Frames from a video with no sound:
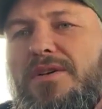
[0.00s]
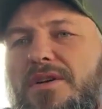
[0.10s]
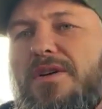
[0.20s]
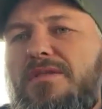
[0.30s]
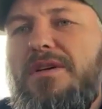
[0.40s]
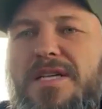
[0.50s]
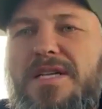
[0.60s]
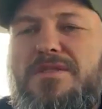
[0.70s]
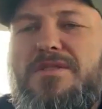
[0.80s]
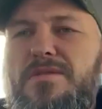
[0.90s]

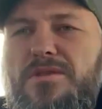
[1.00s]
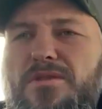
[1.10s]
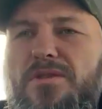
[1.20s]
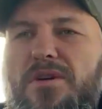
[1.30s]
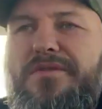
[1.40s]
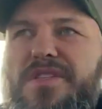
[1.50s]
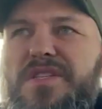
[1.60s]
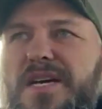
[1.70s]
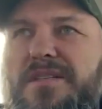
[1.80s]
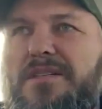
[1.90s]
unless you
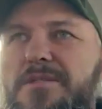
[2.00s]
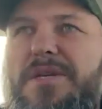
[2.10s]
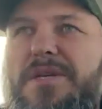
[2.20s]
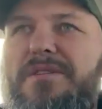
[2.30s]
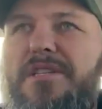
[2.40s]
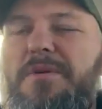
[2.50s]
obviously had the experience.